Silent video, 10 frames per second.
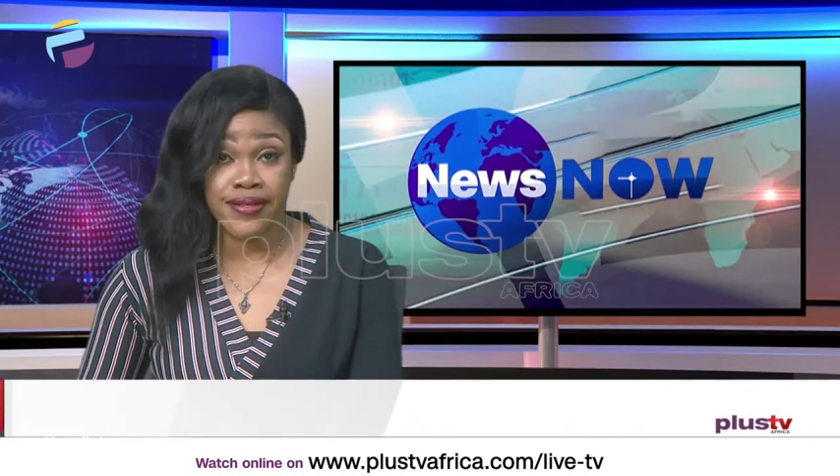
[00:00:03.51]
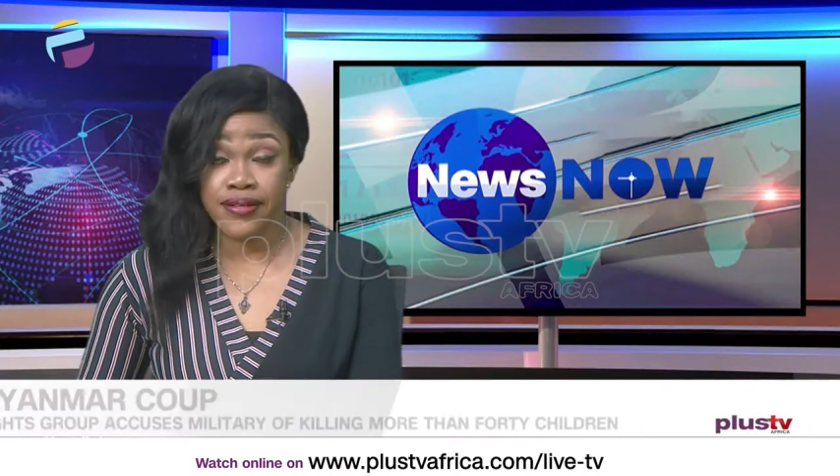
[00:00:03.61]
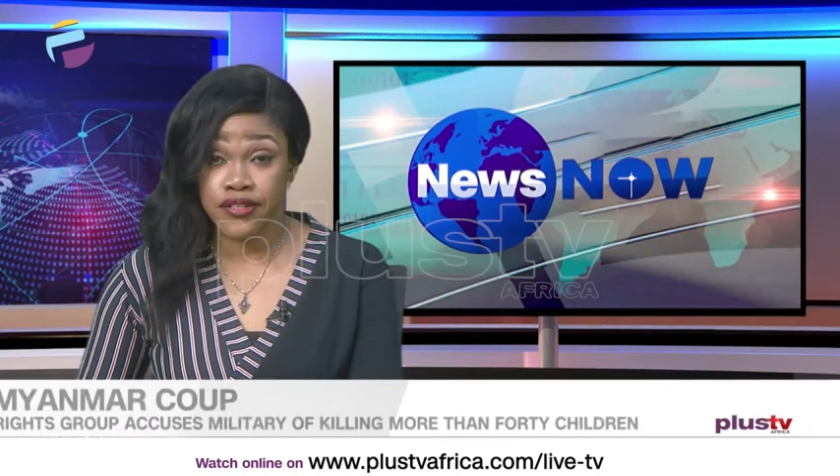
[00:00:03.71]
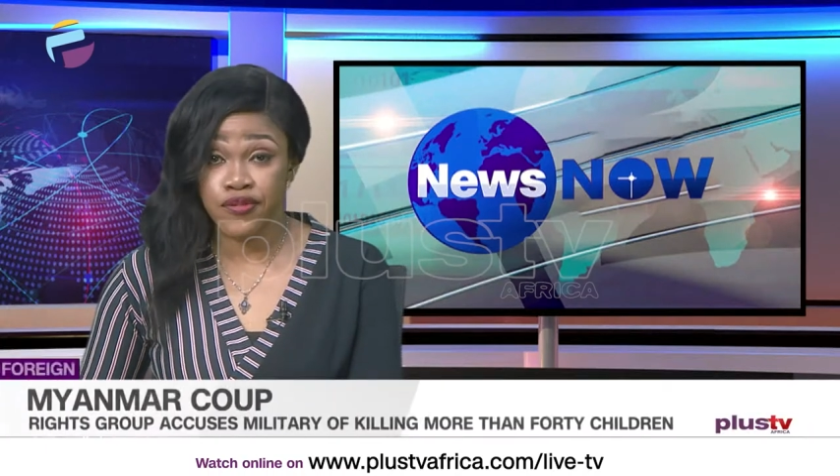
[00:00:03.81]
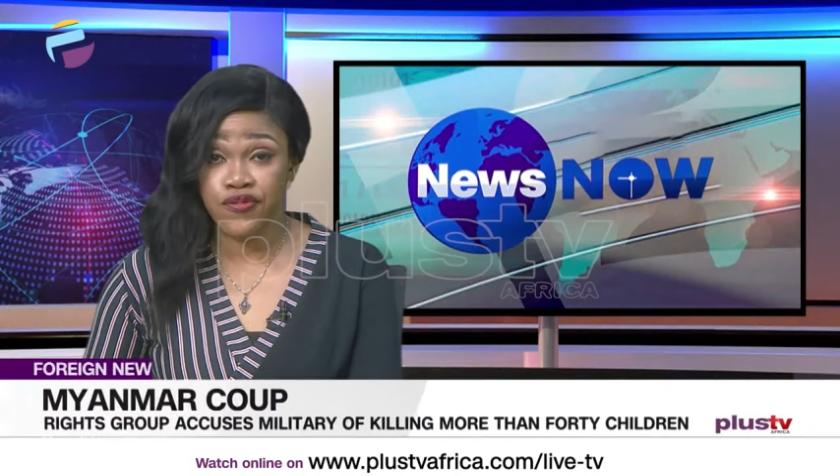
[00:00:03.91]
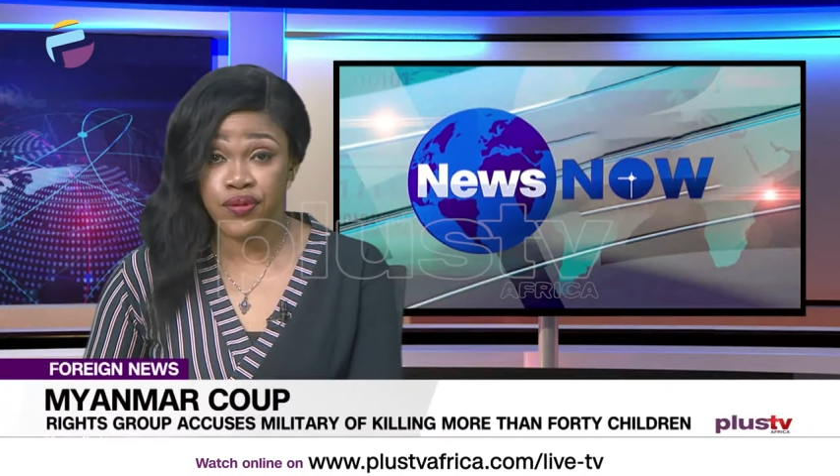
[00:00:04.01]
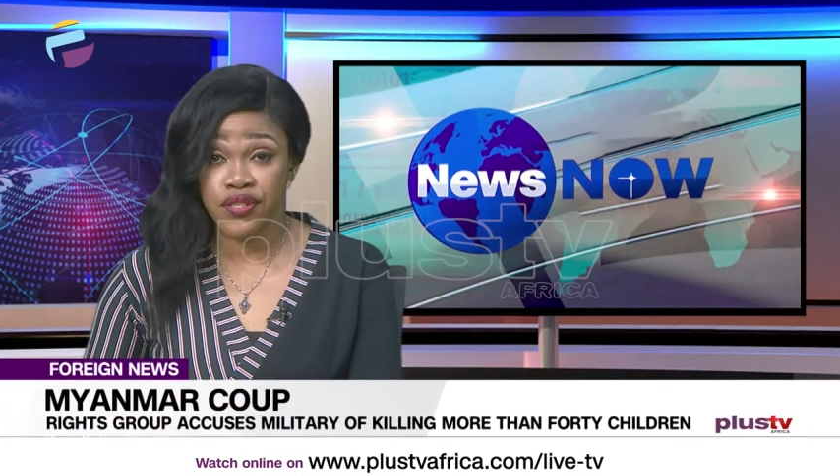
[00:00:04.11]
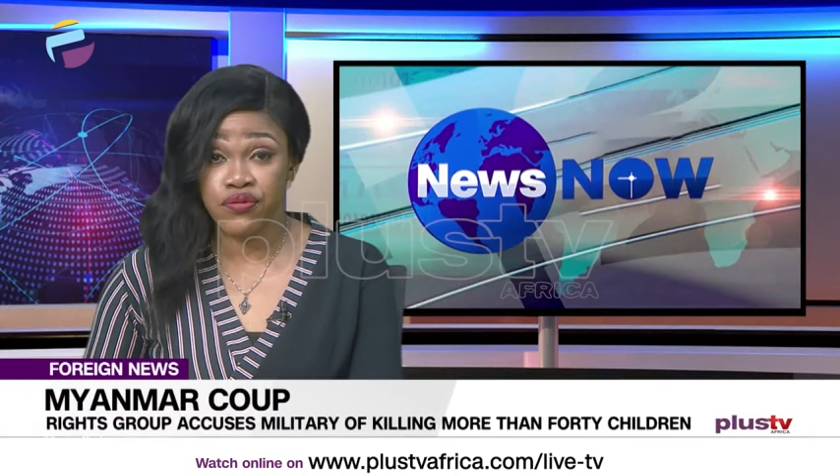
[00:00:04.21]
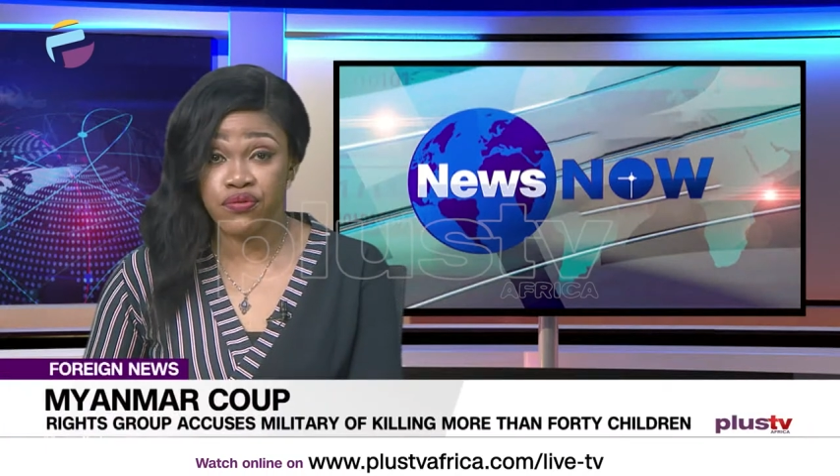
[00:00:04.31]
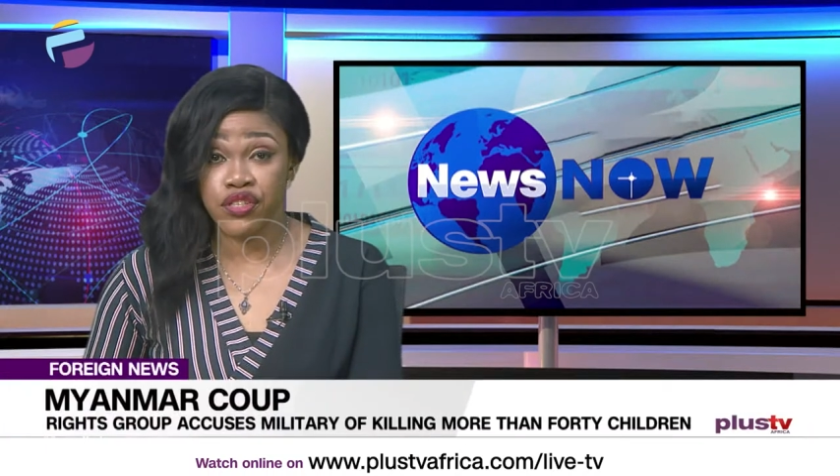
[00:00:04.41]
least
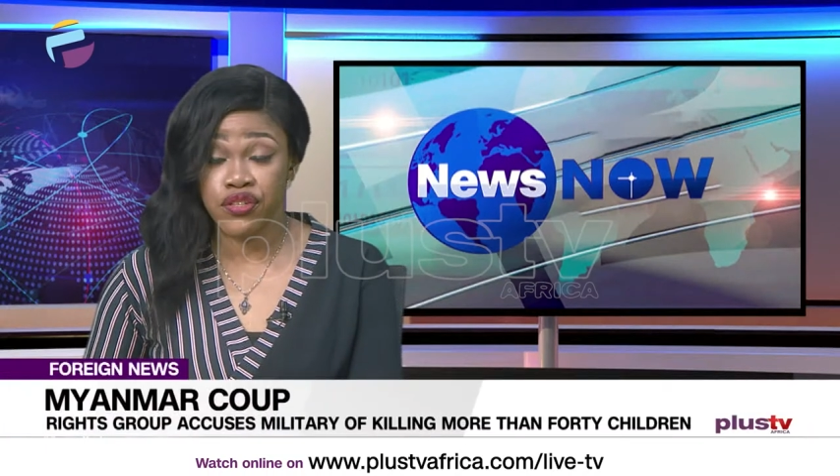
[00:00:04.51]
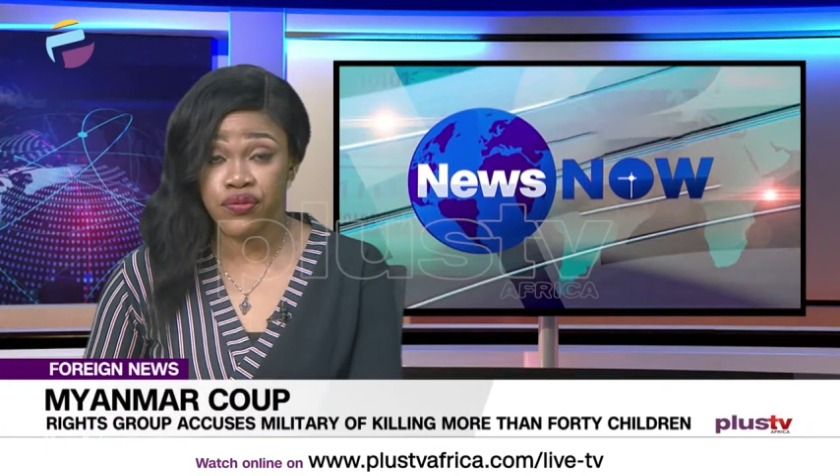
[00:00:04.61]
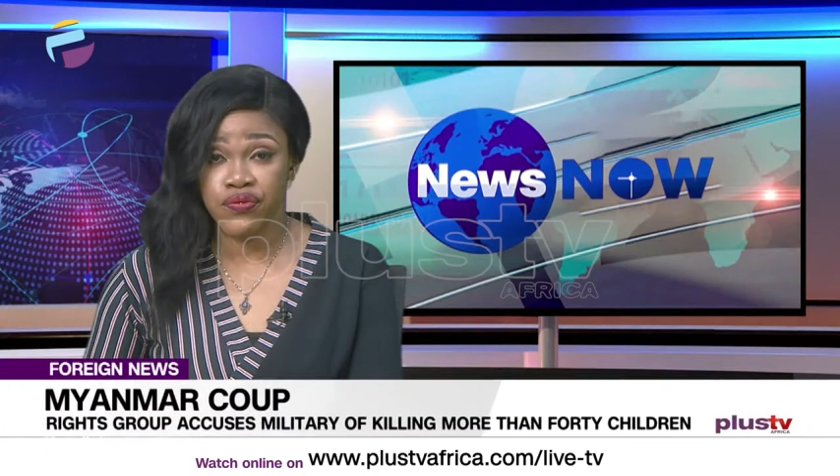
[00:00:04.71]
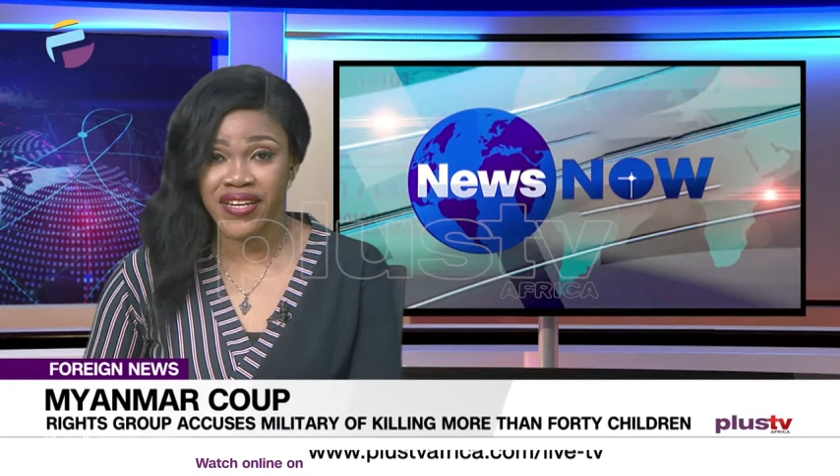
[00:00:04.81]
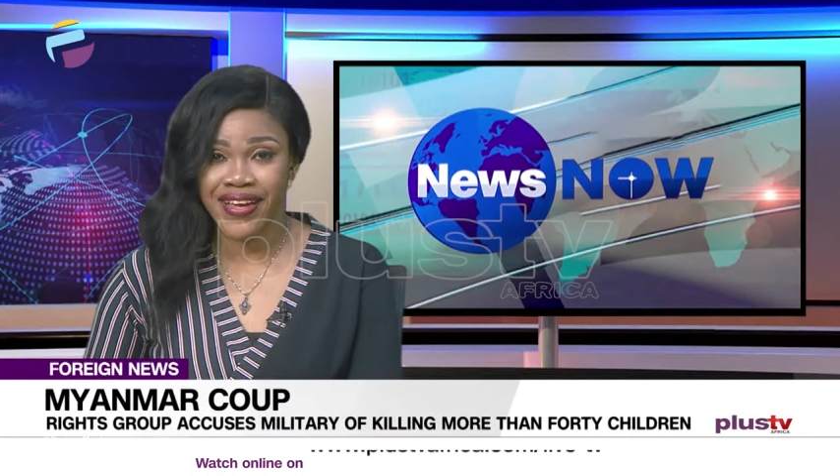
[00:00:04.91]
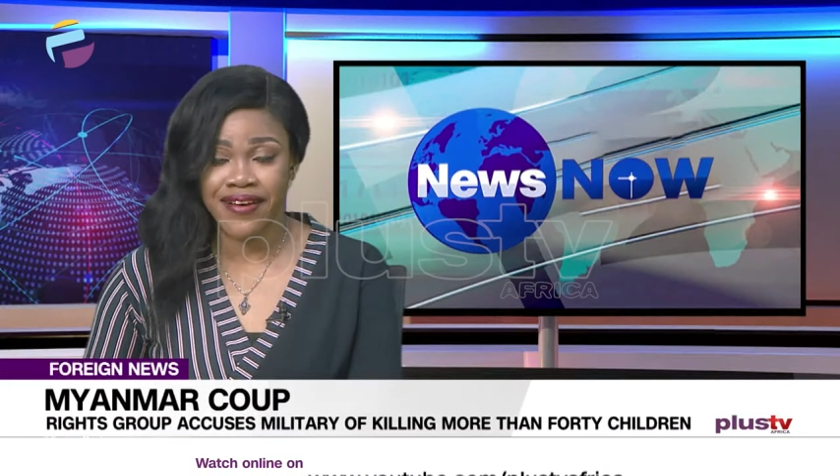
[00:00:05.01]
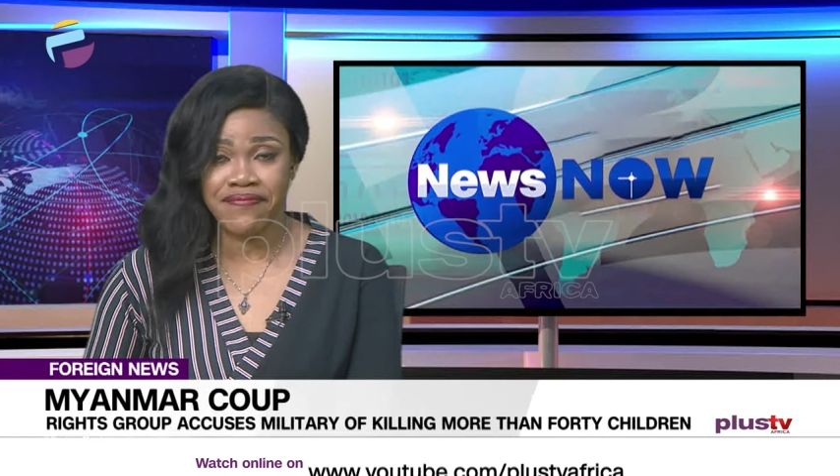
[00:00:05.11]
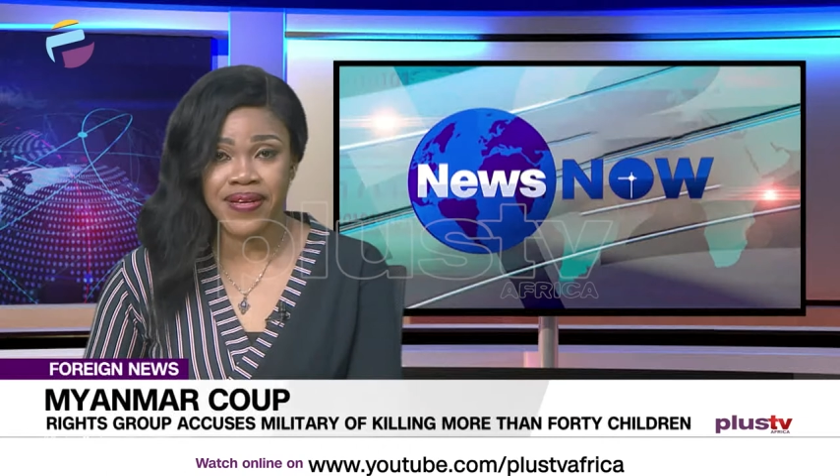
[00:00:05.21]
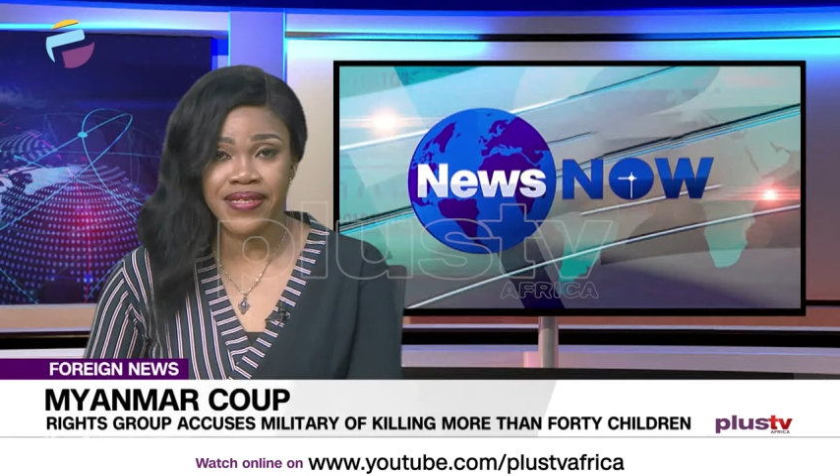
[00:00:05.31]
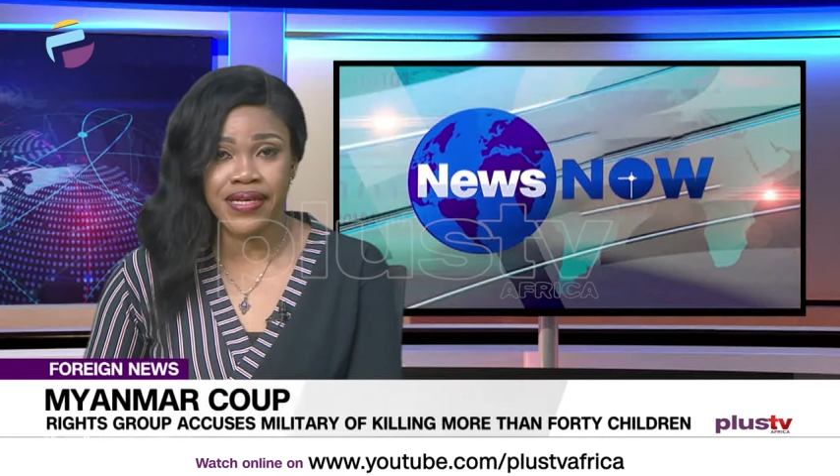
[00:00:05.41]
43 children have
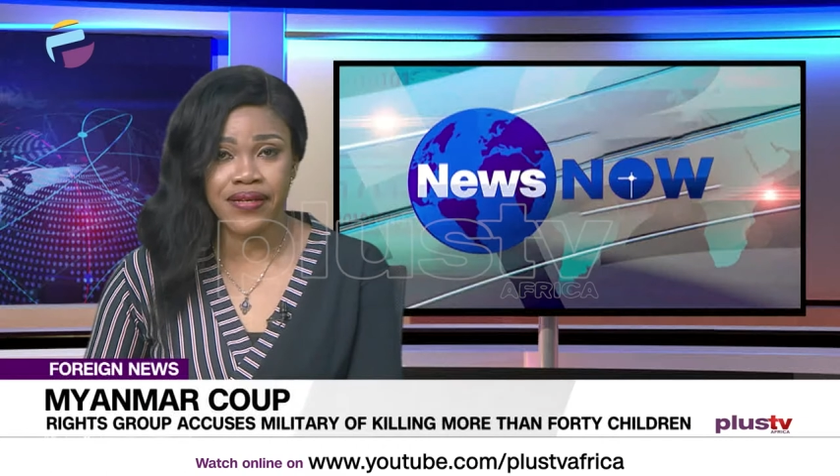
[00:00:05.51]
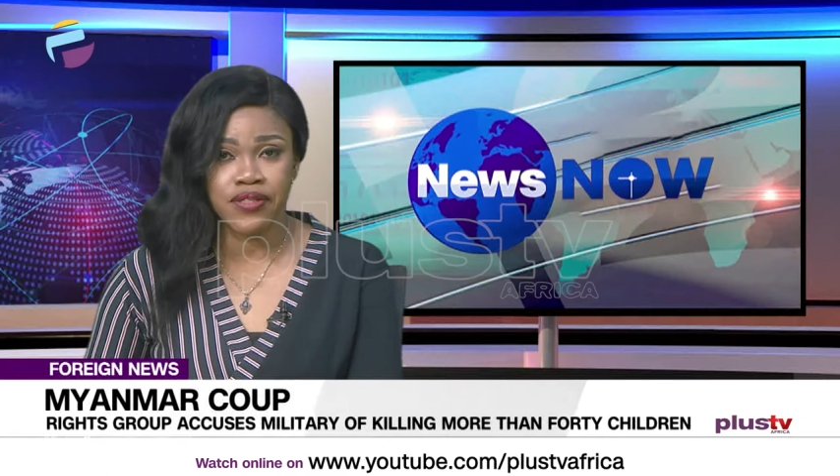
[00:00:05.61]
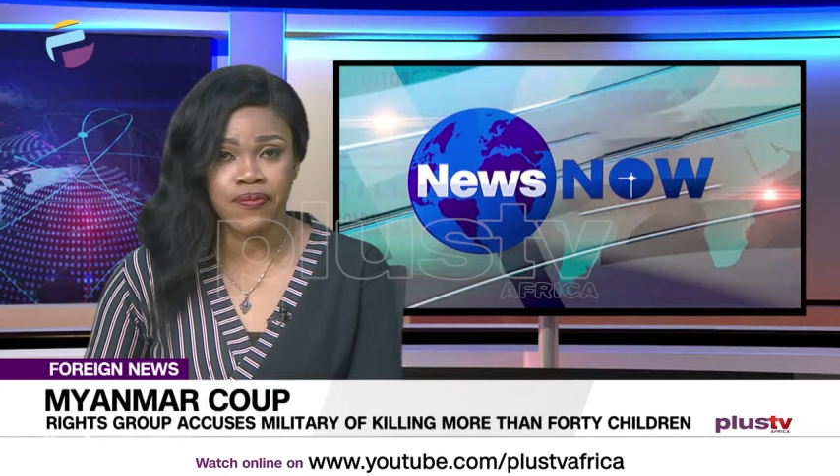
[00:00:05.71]
been killed